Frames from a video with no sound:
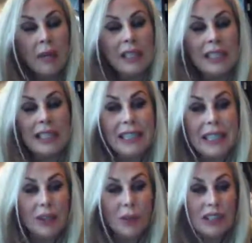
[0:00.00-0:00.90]
Because in
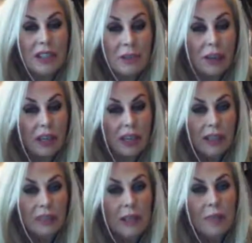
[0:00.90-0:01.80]
day
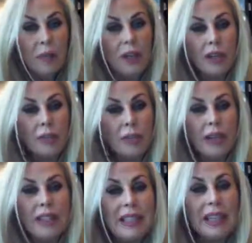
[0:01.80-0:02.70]
25, we're going to be
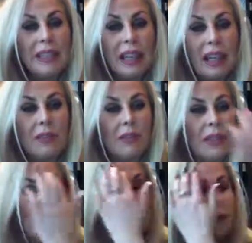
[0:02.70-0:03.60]
doing a day in the life
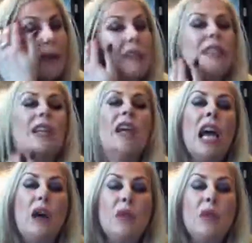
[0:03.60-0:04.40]
of a digital marketer,